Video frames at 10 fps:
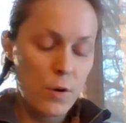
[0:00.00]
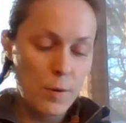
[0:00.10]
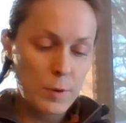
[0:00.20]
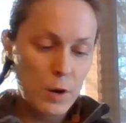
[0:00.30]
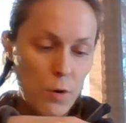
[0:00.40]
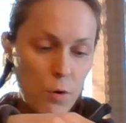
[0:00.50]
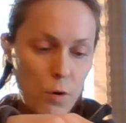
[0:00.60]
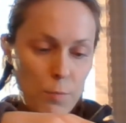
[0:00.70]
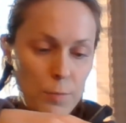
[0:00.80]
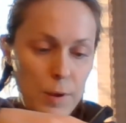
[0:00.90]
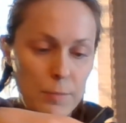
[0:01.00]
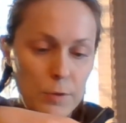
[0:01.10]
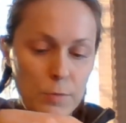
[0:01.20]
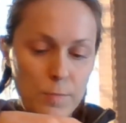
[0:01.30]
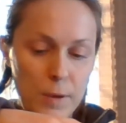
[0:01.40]
I'm going to open my
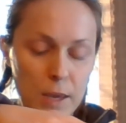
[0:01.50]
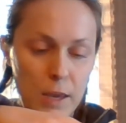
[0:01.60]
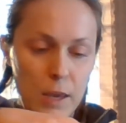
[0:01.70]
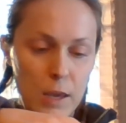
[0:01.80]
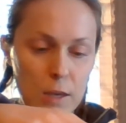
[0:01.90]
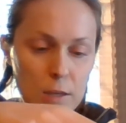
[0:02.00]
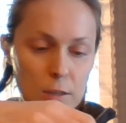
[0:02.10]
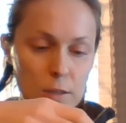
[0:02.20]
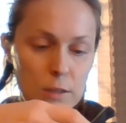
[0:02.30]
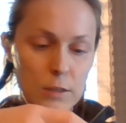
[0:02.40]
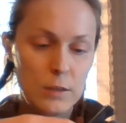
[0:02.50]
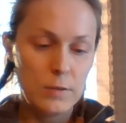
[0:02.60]
blue paint.